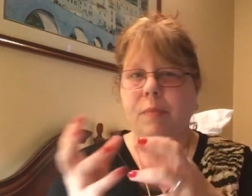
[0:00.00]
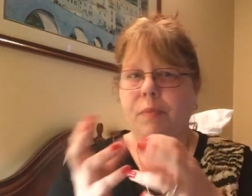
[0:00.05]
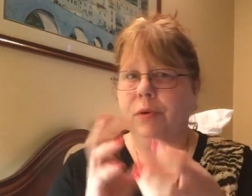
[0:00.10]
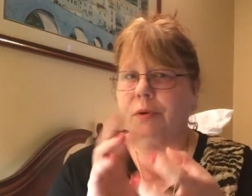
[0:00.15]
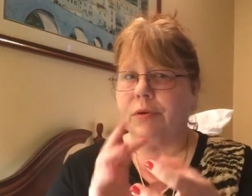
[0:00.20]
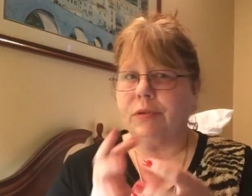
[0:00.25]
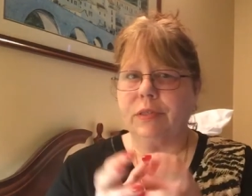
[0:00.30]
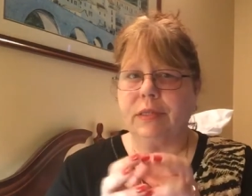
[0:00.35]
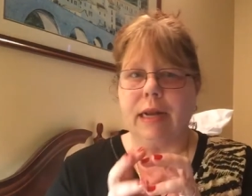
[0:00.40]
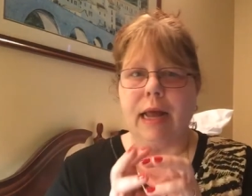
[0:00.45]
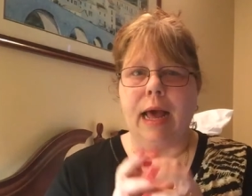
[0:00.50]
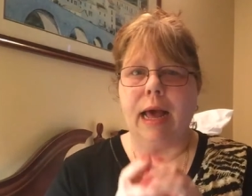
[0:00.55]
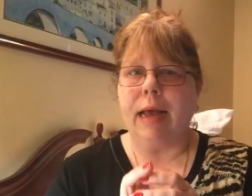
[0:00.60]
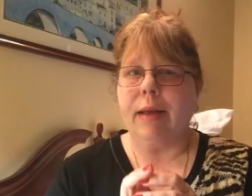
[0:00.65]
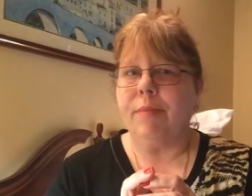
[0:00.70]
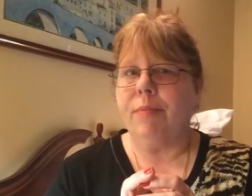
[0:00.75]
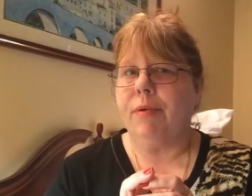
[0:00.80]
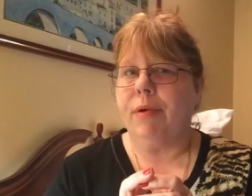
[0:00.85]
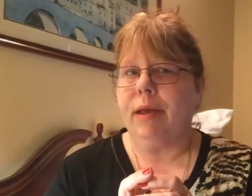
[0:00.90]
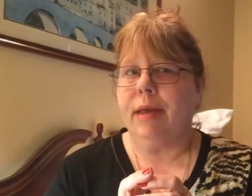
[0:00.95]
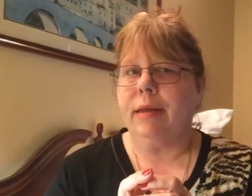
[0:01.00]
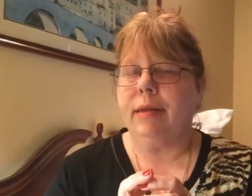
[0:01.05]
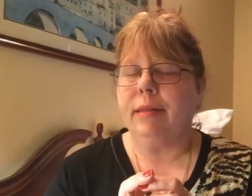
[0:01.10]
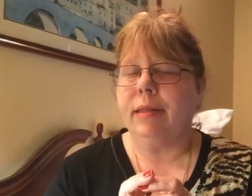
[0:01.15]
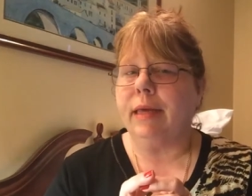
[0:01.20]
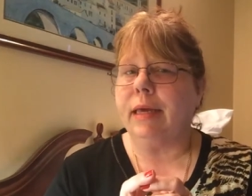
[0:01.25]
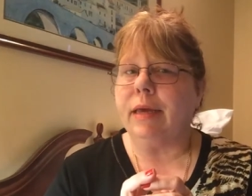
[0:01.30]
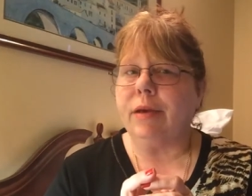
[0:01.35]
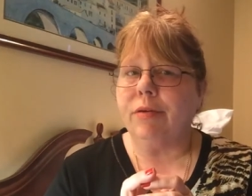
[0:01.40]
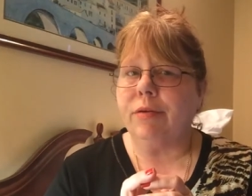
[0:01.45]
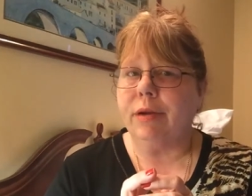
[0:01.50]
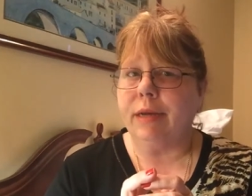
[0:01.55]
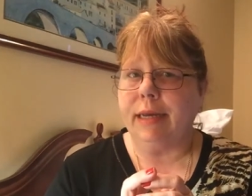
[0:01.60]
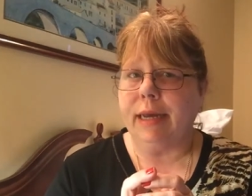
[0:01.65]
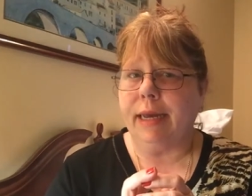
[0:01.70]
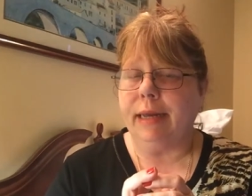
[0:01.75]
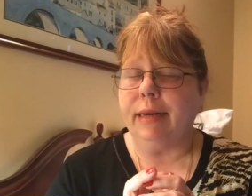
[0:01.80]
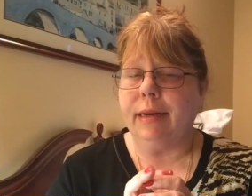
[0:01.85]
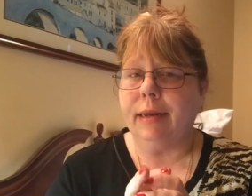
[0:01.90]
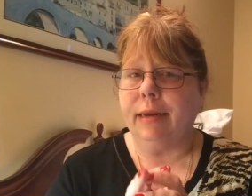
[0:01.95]
person hybrid that he
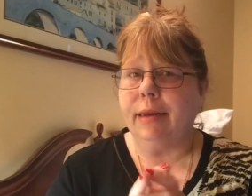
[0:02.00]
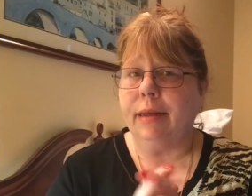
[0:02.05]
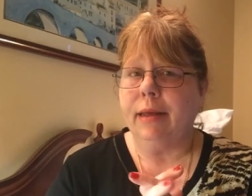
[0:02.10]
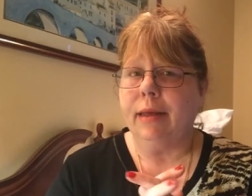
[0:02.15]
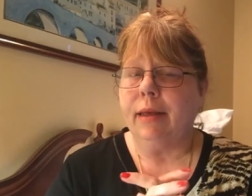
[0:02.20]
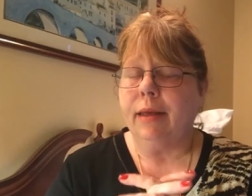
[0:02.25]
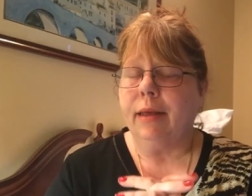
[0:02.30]
created.